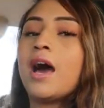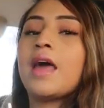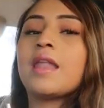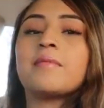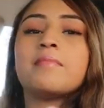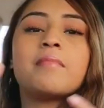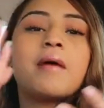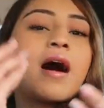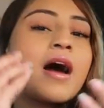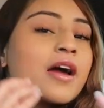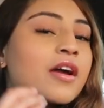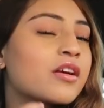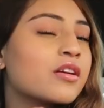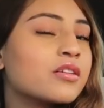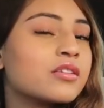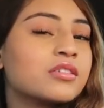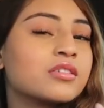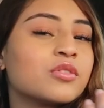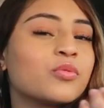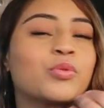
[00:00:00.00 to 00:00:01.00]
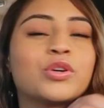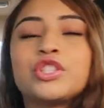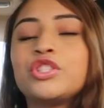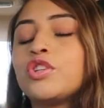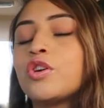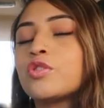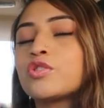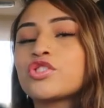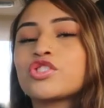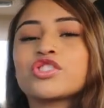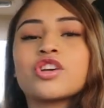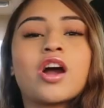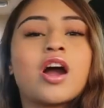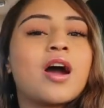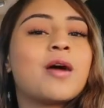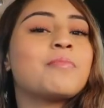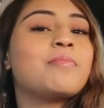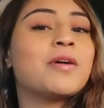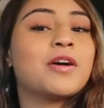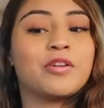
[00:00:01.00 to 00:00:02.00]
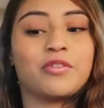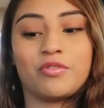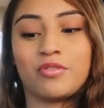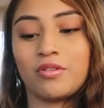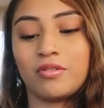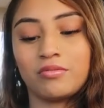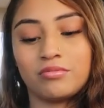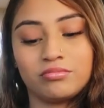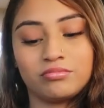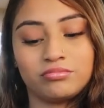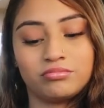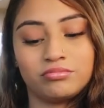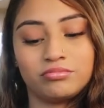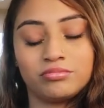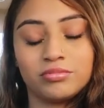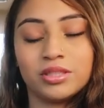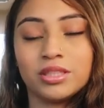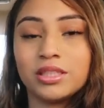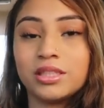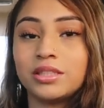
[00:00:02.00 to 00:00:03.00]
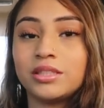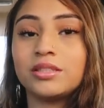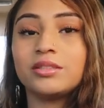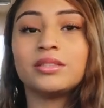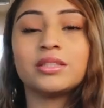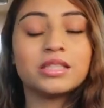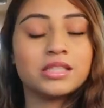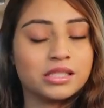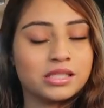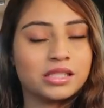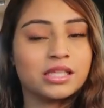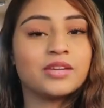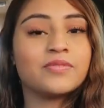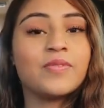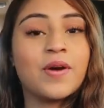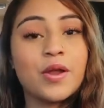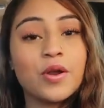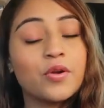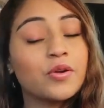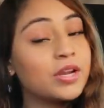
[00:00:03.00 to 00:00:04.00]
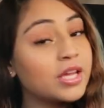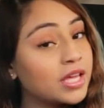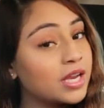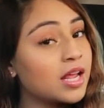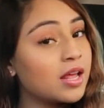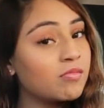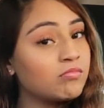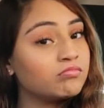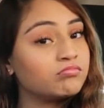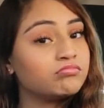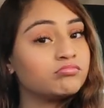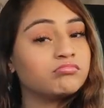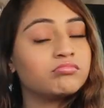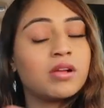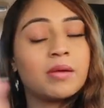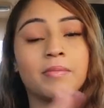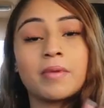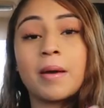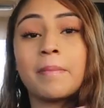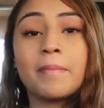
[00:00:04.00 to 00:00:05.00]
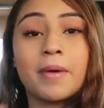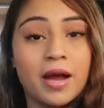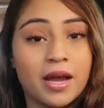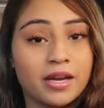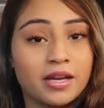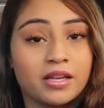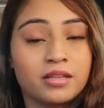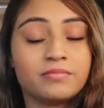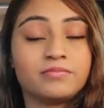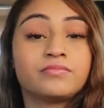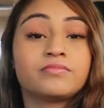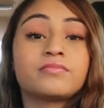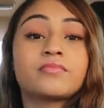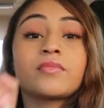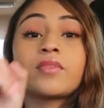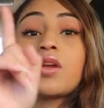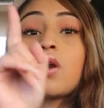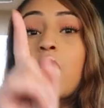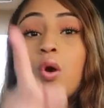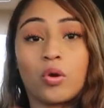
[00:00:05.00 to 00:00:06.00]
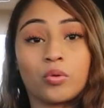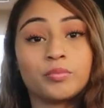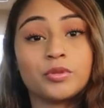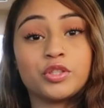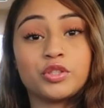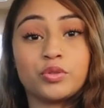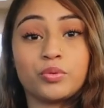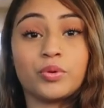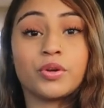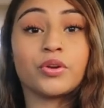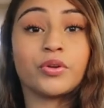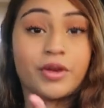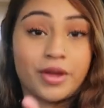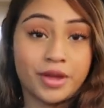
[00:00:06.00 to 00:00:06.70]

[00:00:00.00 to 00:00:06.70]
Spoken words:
Admire, window shop, I don't know. But let's see. If I don't need it, I'm not buying it. Hold me to it,